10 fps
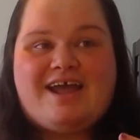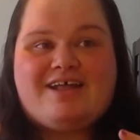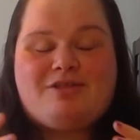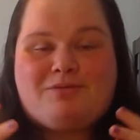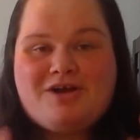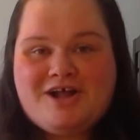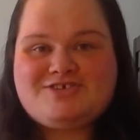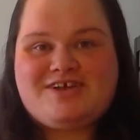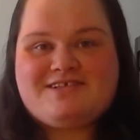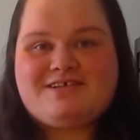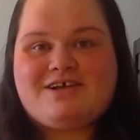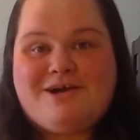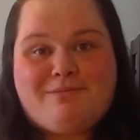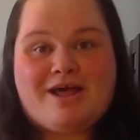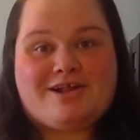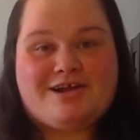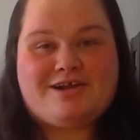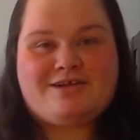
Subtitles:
the project got better,